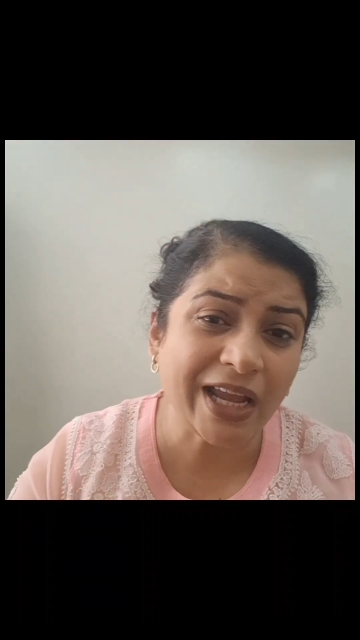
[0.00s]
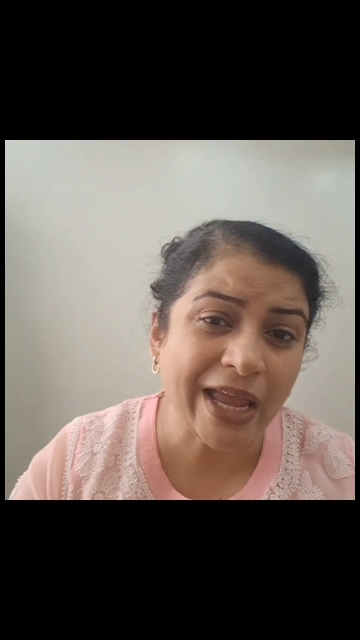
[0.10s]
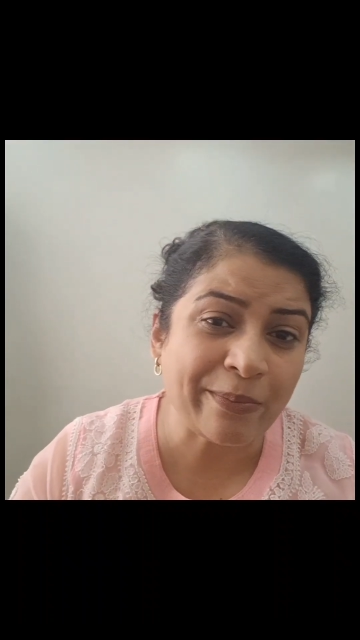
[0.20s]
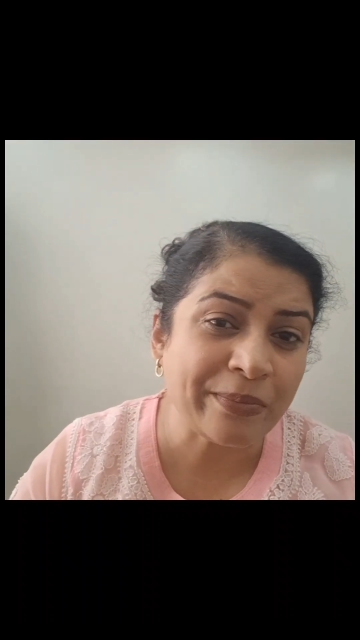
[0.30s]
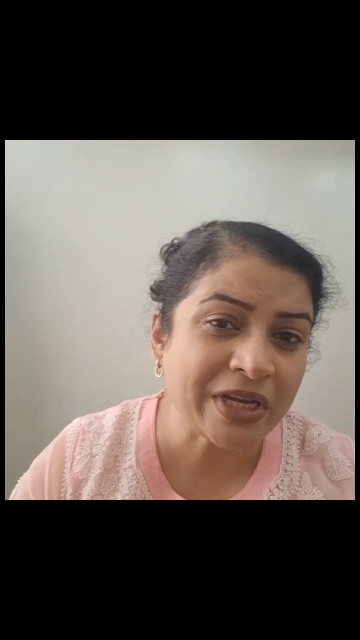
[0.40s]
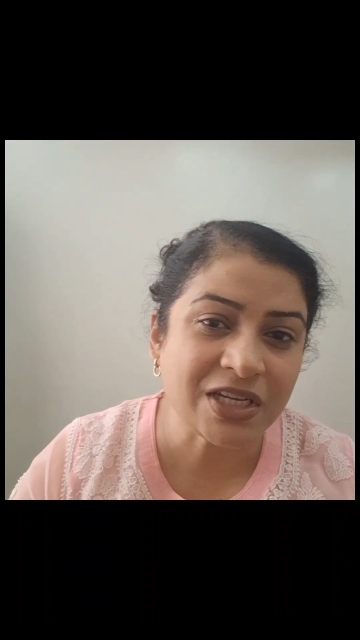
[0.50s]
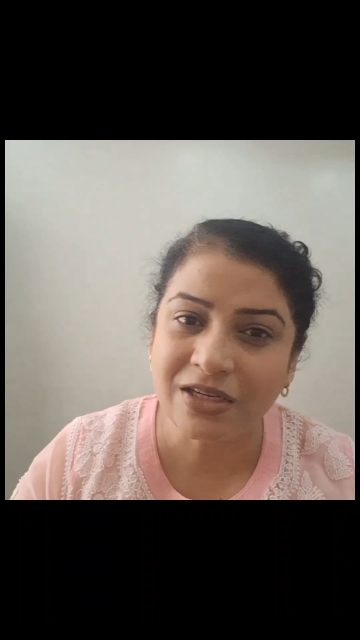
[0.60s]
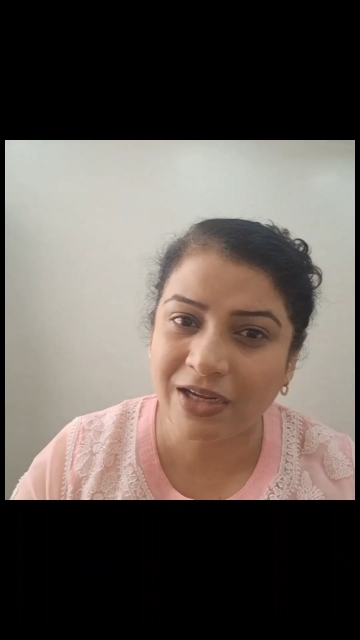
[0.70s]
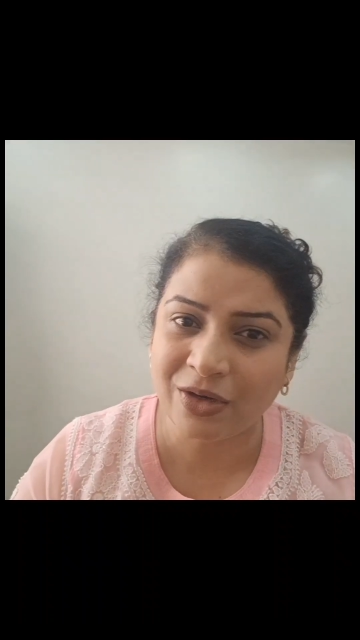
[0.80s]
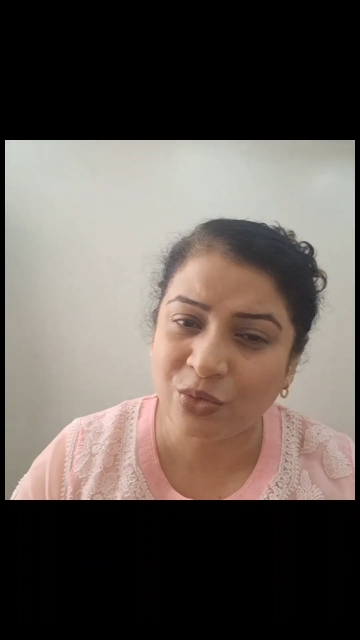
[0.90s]
embedded
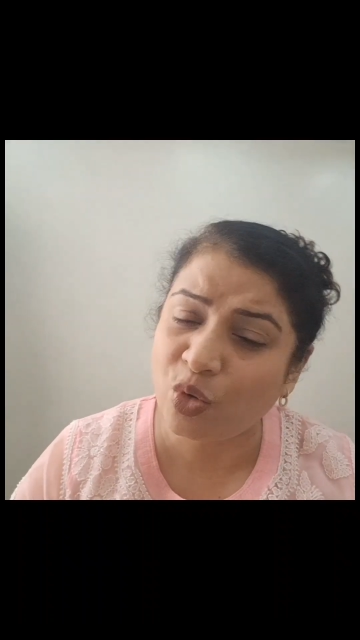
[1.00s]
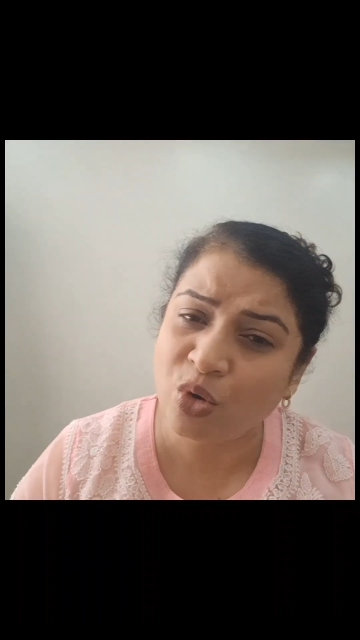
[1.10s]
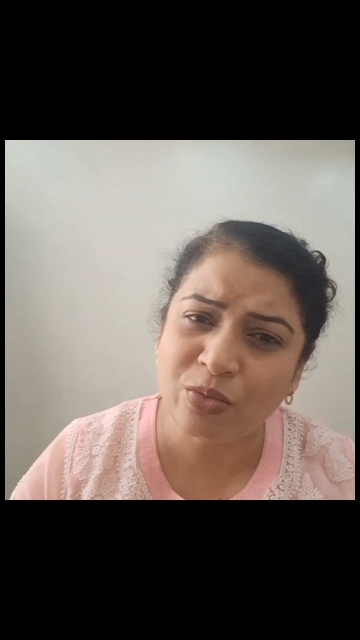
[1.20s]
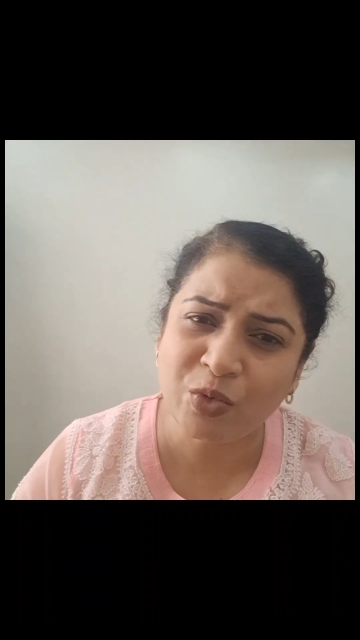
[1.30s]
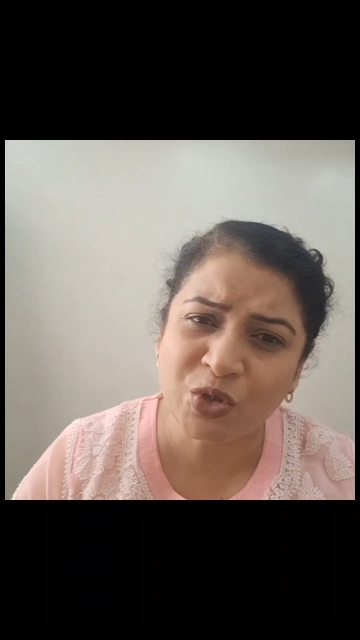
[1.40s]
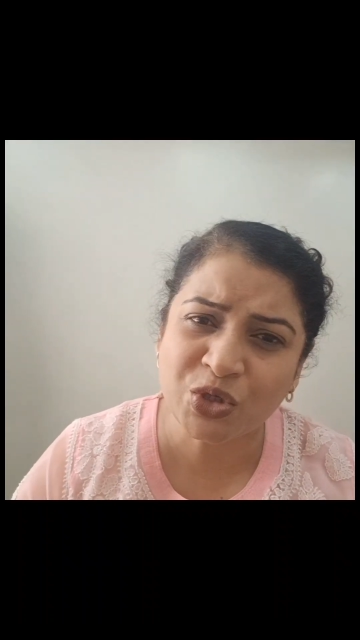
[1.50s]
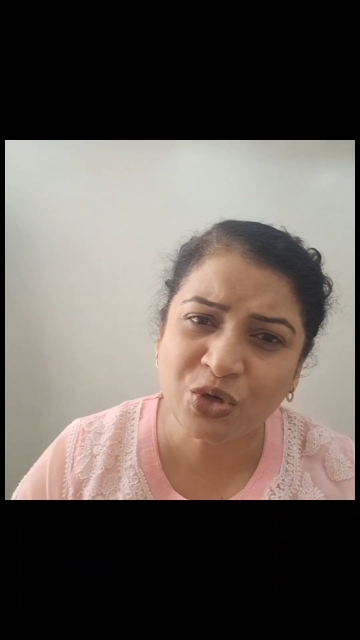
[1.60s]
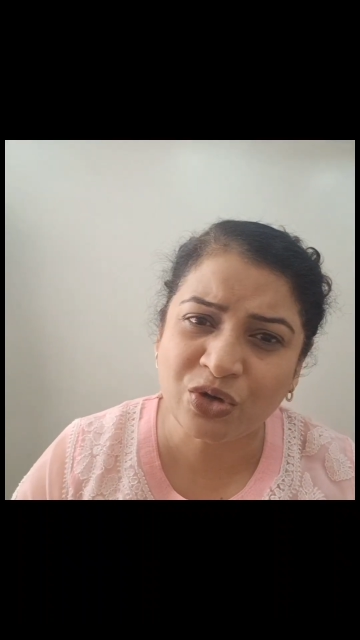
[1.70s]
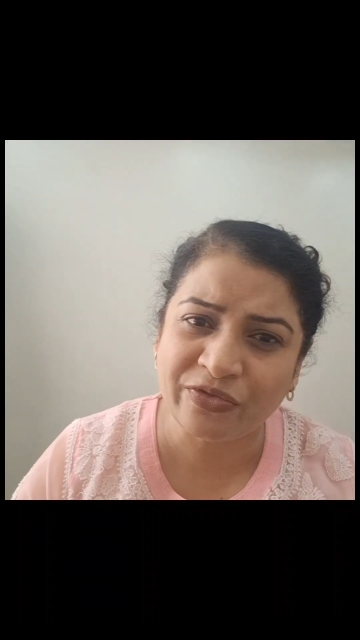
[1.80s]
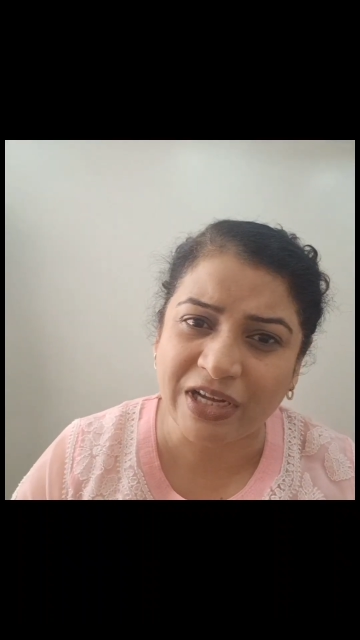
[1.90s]
in almost
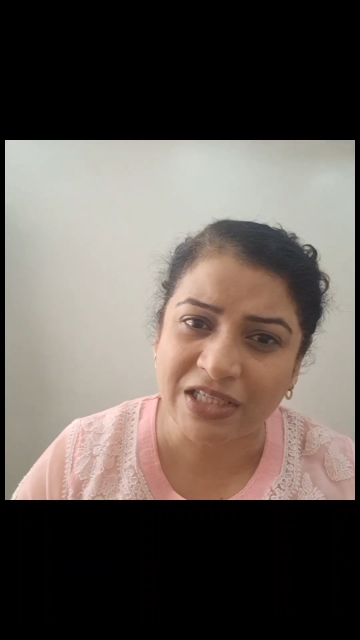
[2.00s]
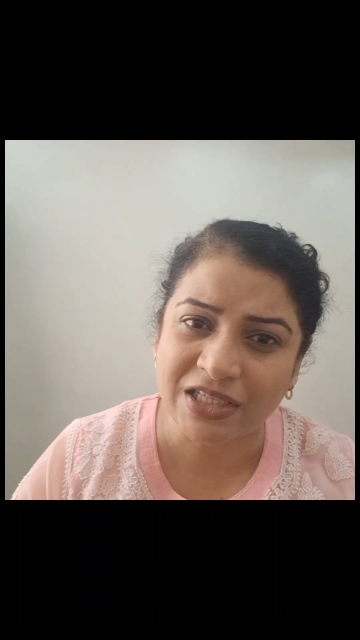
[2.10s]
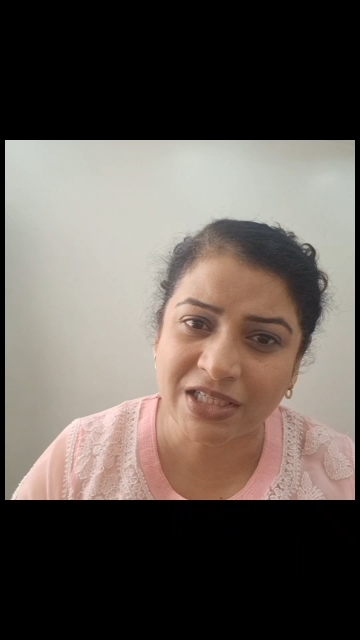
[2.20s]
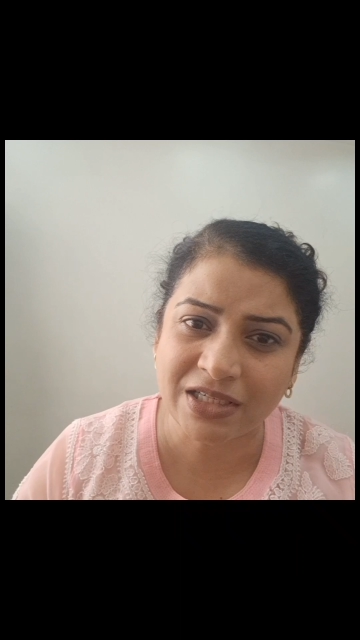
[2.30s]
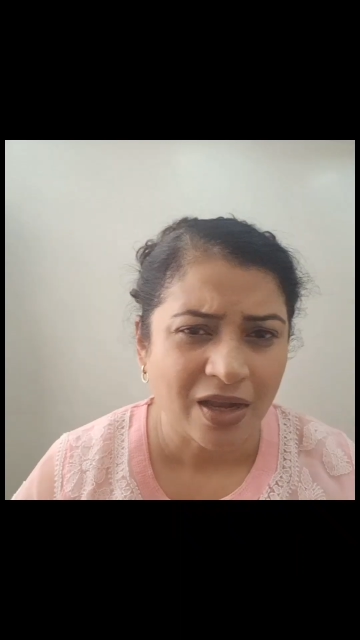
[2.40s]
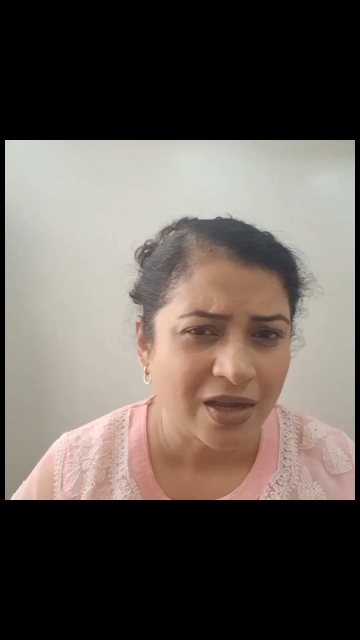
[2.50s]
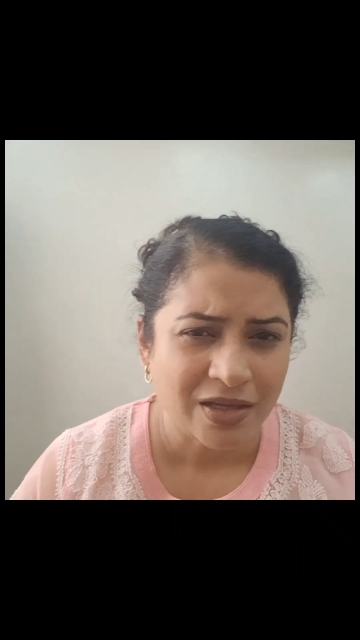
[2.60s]
all of us,